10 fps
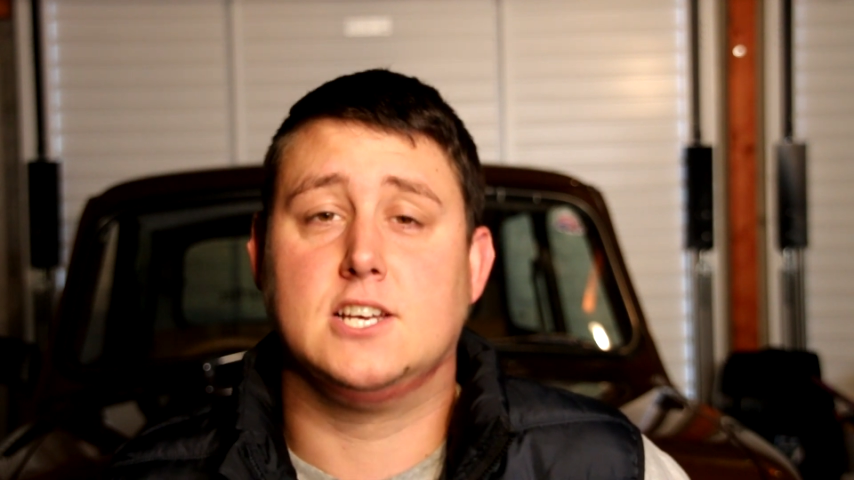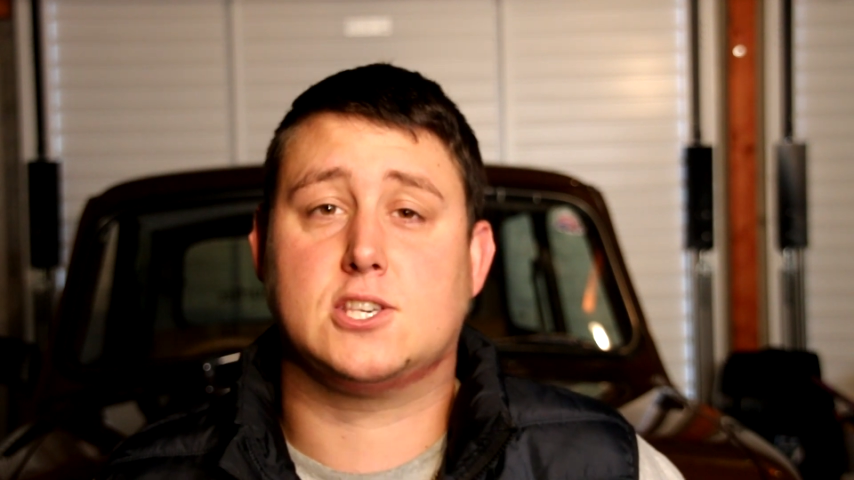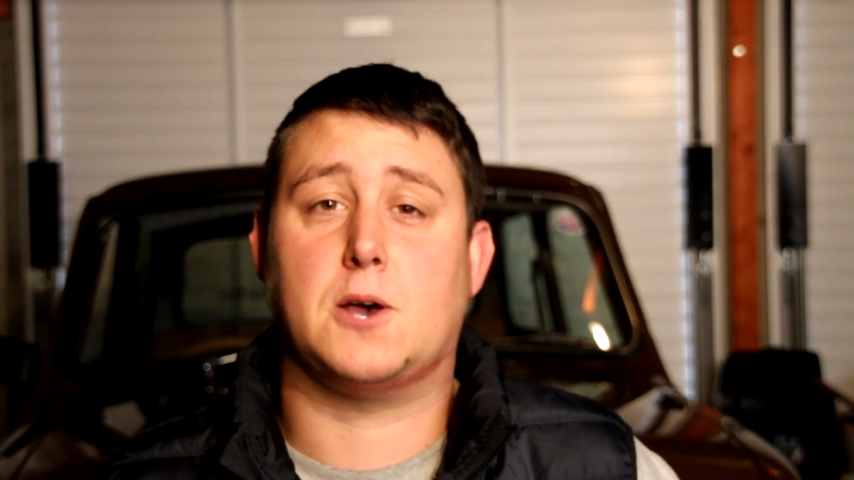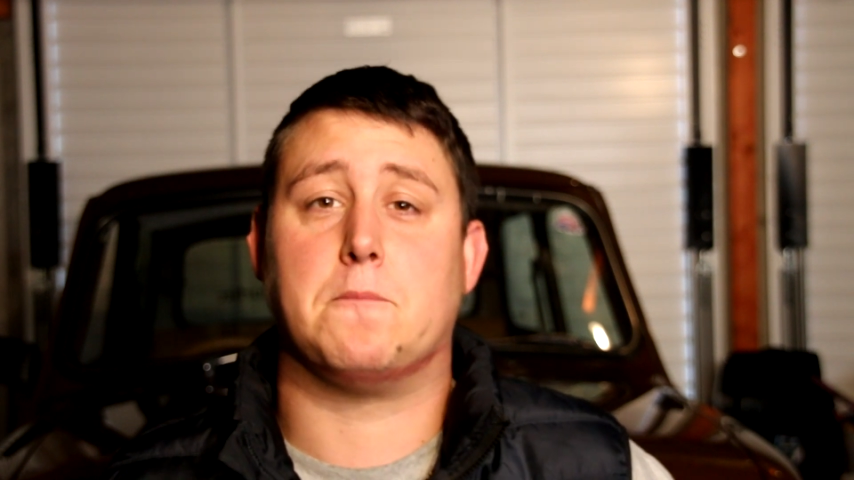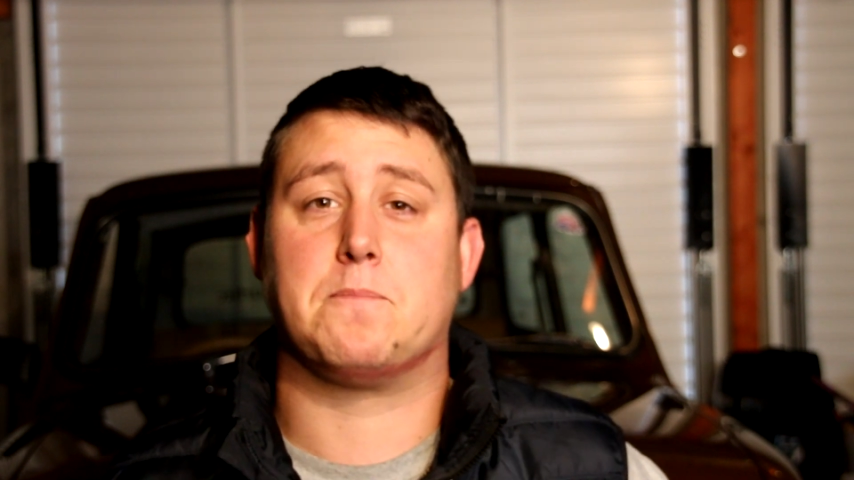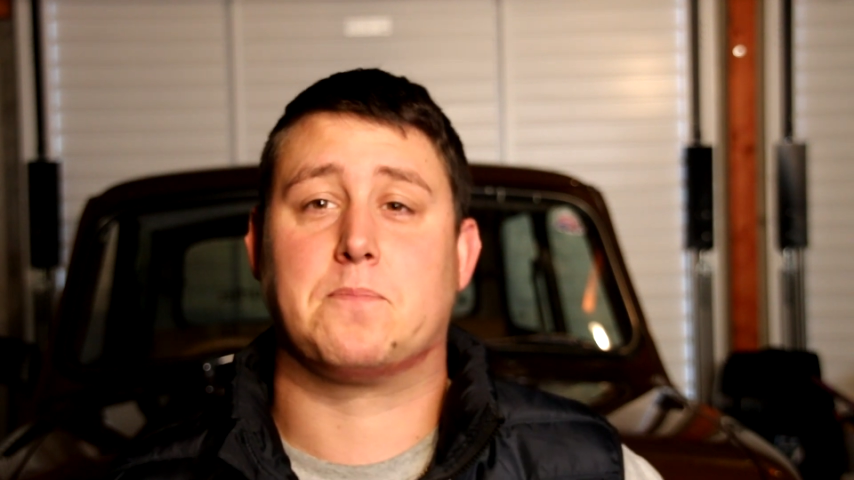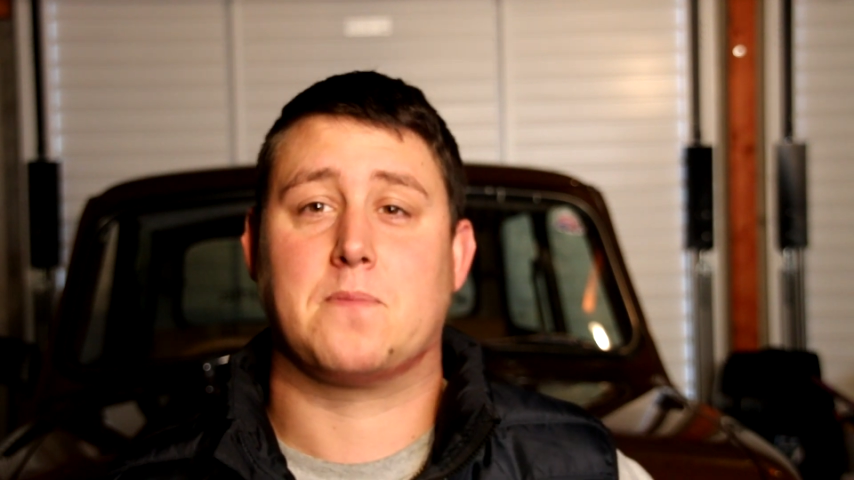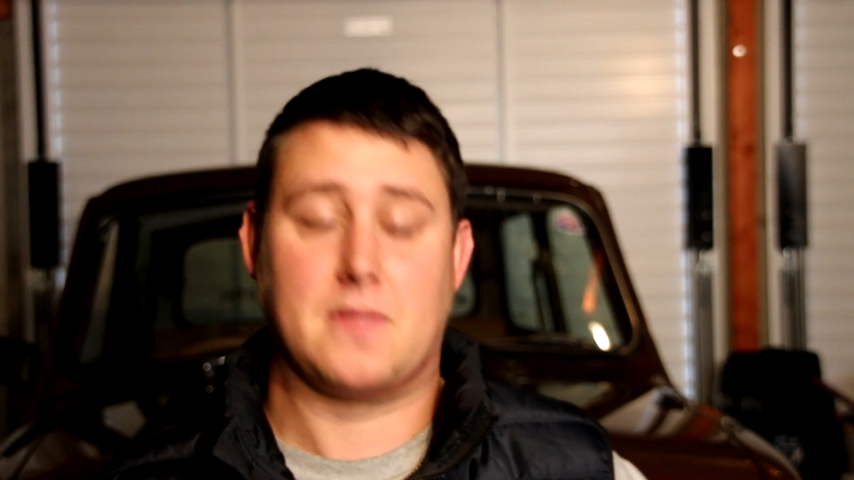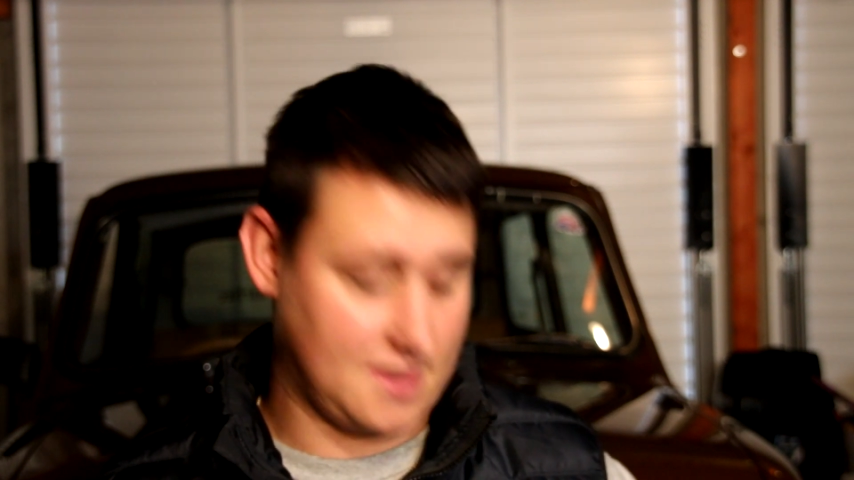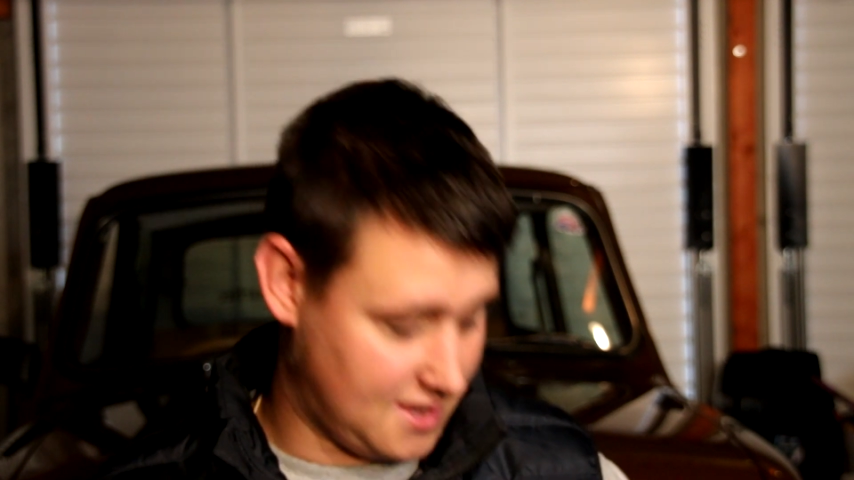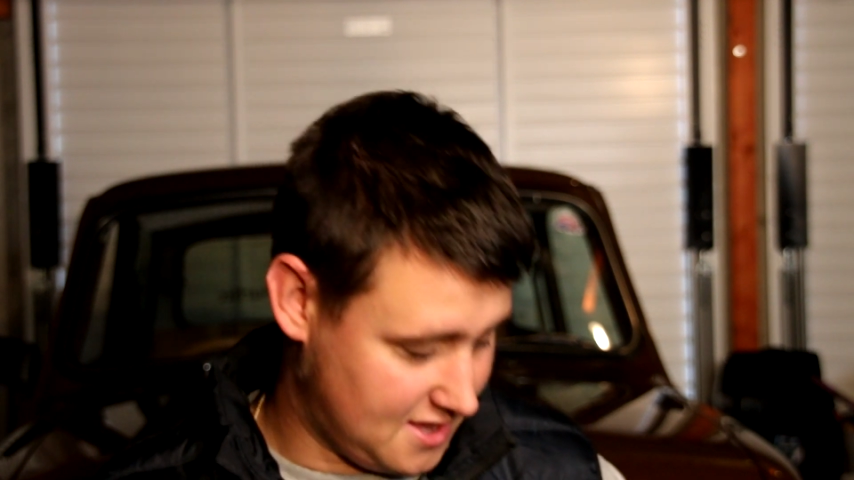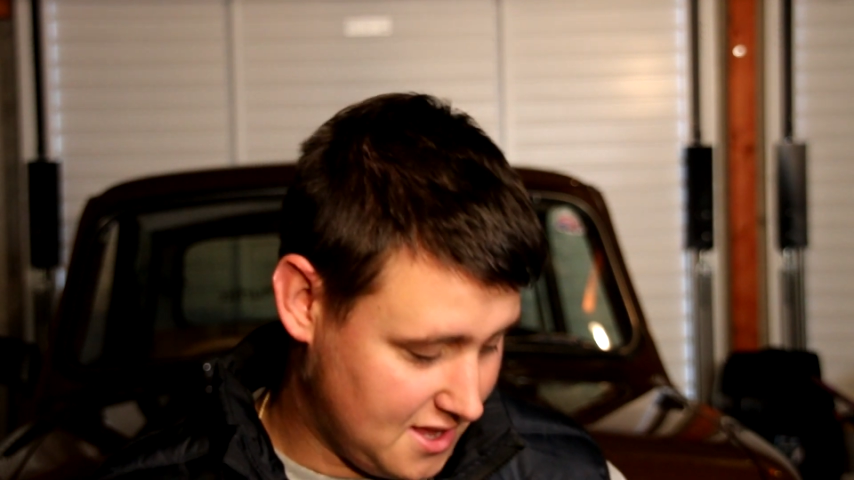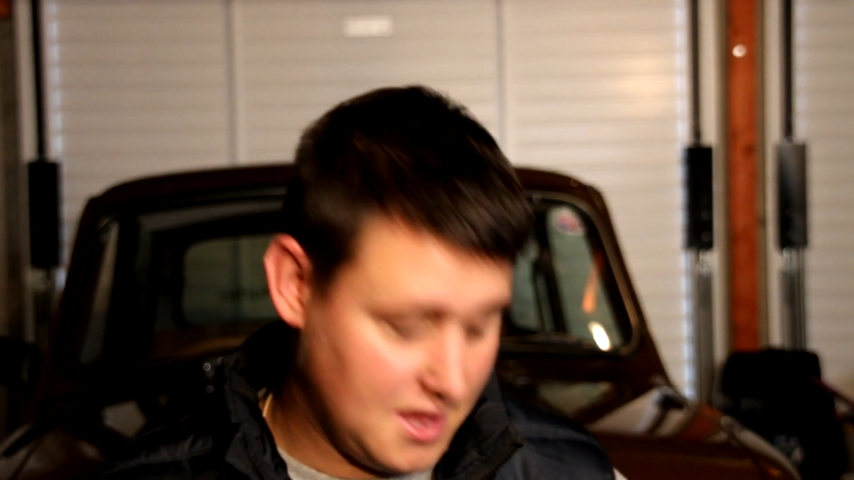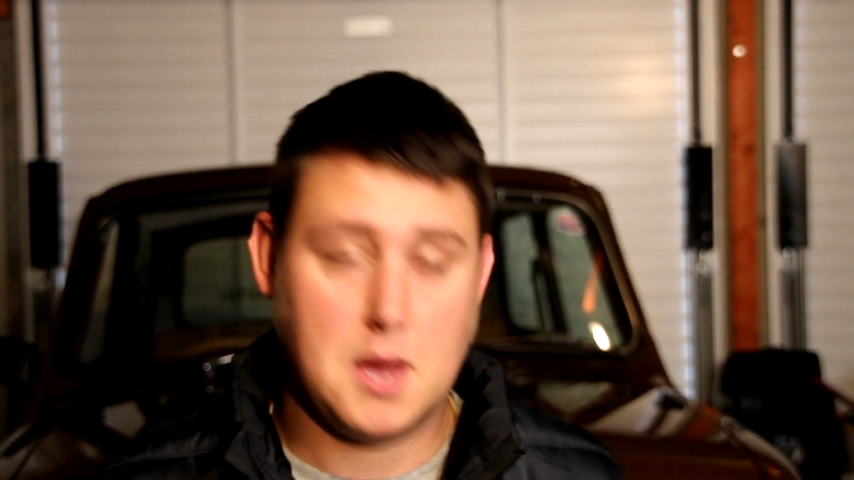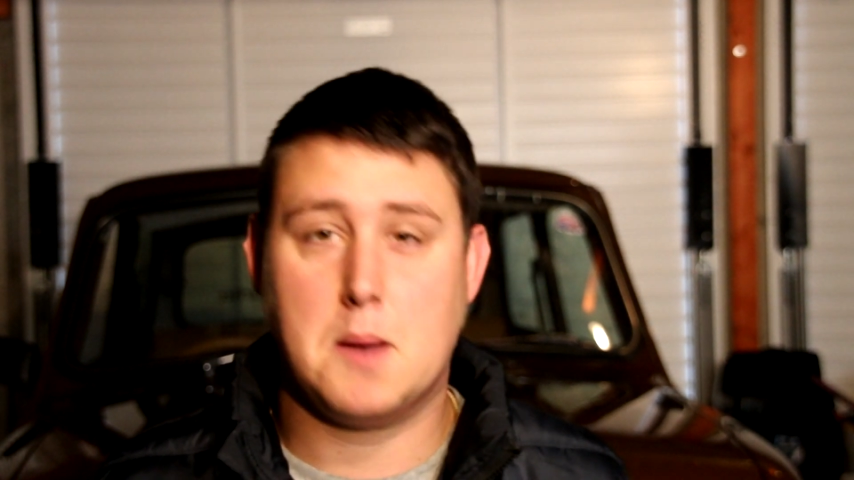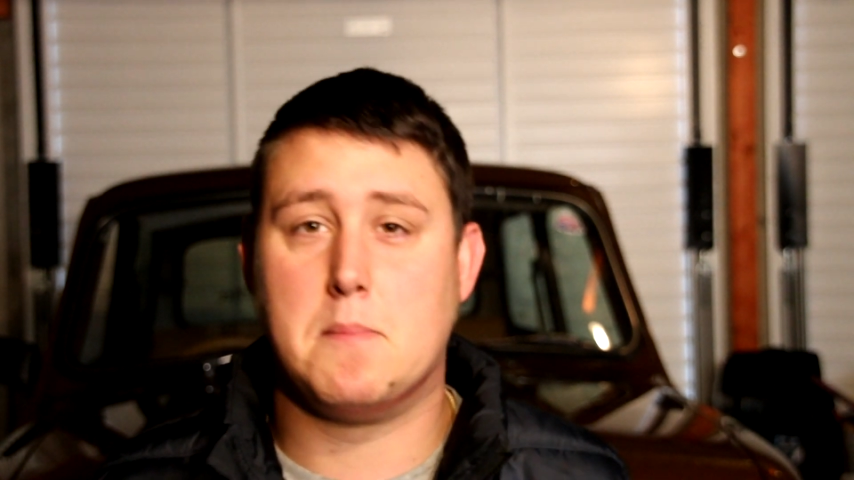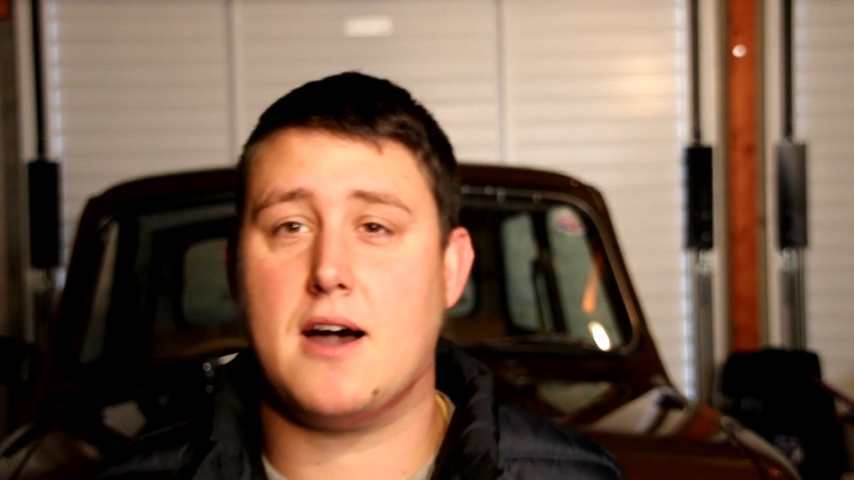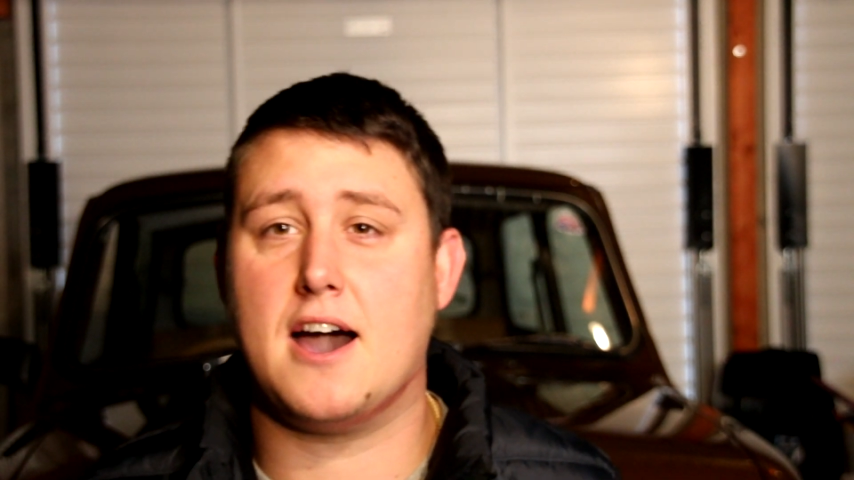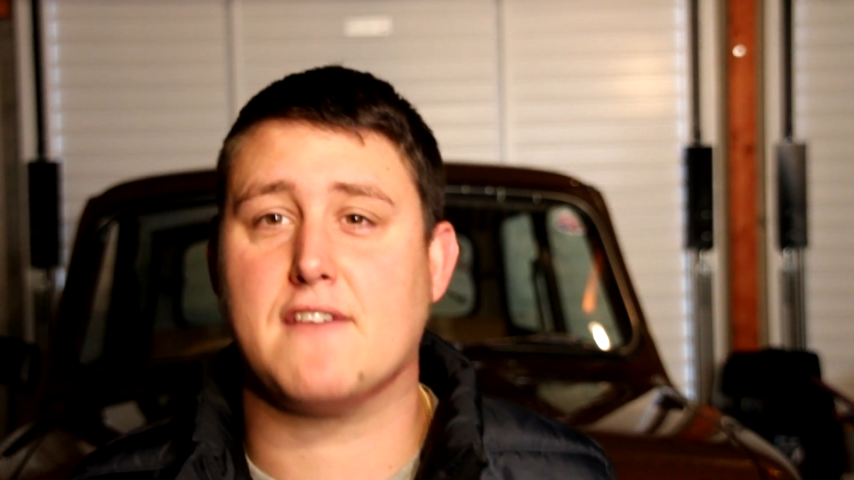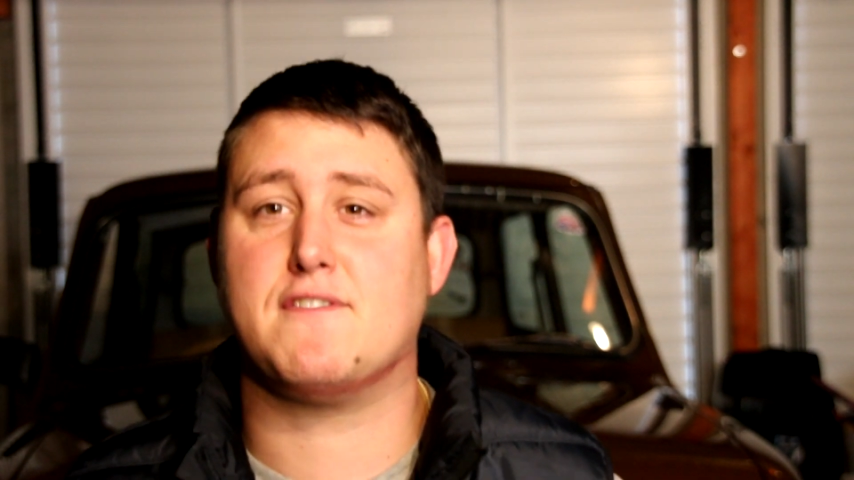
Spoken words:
So, my